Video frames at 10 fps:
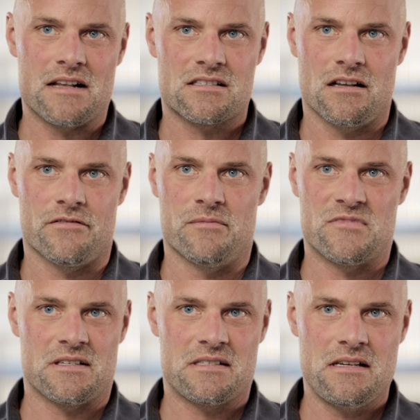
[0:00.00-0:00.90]
and all that stuff
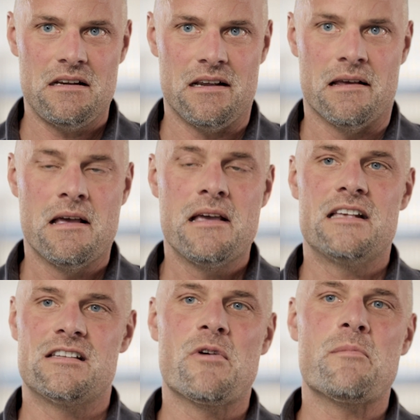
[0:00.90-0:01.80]
from succeeding
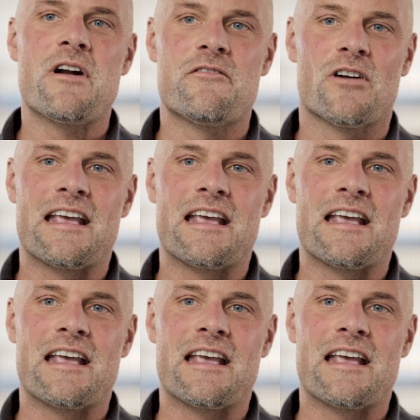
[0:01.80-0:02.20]
is everybody